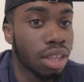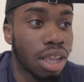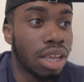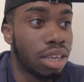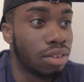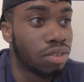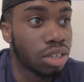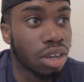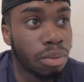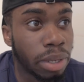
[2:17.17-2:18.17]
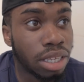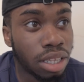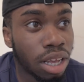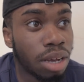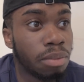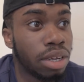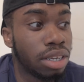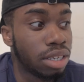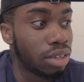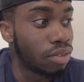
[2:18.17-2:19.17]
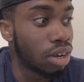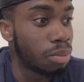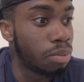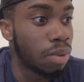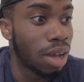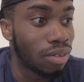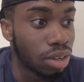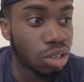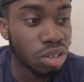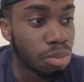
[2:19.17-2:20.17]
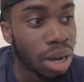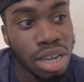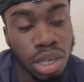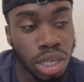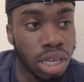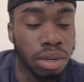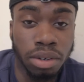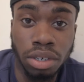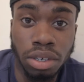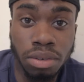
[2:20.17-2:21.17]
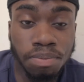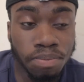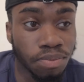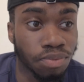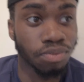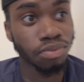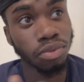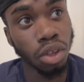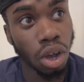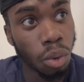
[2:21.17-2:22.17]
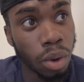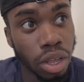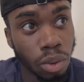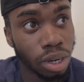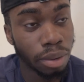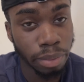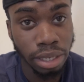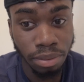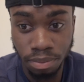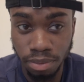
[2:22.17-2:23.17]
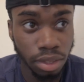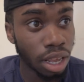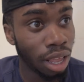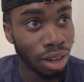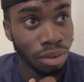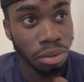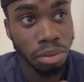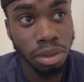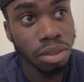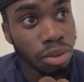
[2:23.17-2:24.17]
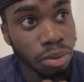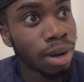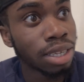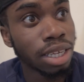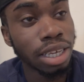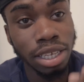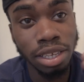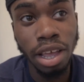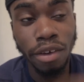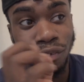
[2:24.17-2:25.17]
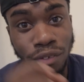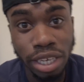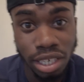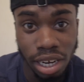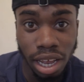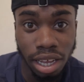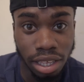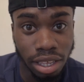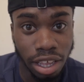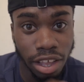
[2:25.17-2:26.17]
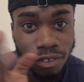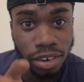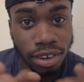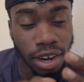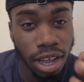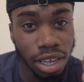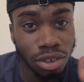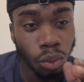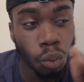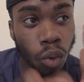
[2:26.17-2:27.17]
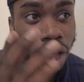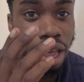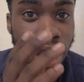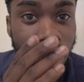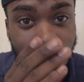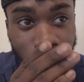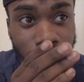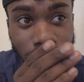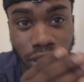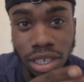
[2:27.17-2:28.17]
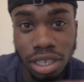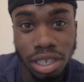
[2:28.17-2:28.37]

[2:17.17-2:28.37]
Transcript: and you just got to be determined. You've got to have a good mindset on where you want to be. And what I say is visualize where you see